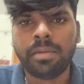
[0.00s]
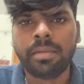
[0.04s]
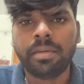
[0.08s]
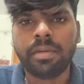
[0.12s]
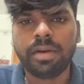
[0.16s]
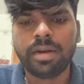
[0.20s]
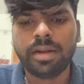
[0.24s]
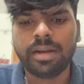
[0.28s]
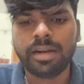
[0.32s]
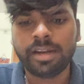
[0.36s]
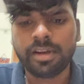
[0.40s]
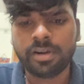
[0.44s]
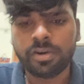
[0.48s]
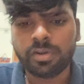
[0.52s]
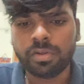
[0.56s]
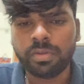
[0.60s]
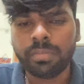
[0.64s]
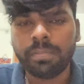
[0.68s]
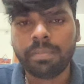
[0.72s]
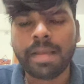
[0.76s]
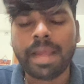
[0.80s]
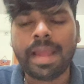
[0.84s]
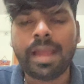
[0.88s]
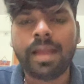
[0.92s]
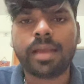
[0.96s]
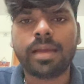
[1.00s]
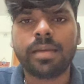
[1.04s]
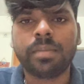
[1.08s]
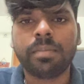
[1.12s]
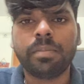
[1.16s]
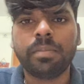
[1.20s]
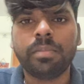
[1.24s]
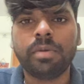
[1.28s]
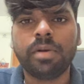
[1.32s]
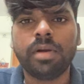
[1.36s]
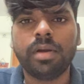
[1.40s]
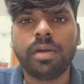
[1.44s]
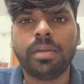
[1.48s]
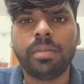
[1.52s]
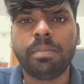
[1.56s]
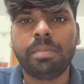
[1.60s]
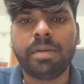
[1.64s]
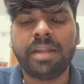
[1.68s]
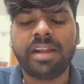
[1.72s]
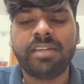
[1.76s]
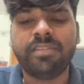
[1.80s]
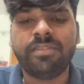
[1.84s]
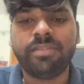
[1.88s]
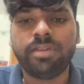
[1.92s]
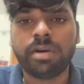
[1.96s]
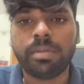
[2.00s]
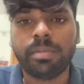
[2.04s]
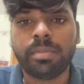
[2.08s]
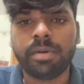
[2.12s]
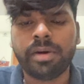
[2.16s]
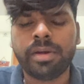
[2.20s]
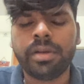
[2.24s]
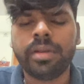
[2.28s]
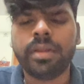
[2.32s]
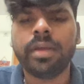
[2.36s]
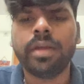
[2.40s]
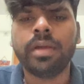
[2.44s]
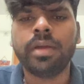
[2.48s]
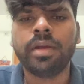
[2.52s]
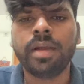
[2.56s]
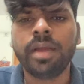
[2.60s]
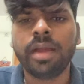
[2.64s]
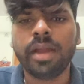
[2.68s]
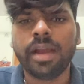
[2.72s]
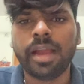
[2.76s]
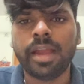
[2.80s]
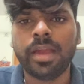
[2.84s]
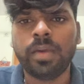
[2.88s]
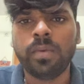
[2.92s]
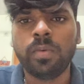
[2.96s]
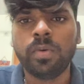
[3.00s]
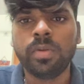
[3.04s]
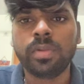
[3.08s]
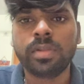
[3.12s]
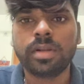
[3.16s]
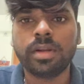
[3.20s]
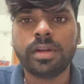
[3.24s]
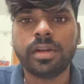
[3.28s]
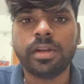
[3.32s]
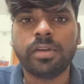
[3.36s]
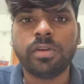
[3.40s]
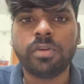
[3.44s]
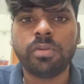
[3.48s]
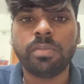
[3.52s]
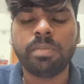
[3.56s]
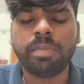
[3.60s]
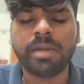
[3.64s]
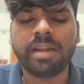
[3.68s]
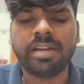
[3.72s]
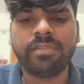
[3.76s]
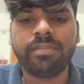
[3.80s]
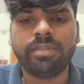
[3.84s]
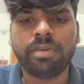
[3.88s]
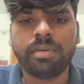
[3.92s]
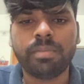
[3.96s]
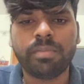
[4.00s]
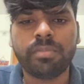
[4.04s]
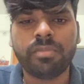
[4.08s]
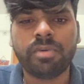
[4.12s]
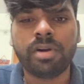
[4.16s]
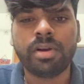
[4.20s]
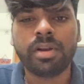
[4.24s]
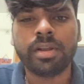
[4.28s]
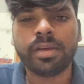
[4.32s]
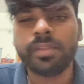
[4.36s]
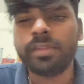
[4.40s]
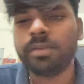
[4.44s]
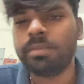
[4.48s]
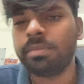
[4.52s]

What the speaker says: related to the Mac platform or iOS related to platform. What are the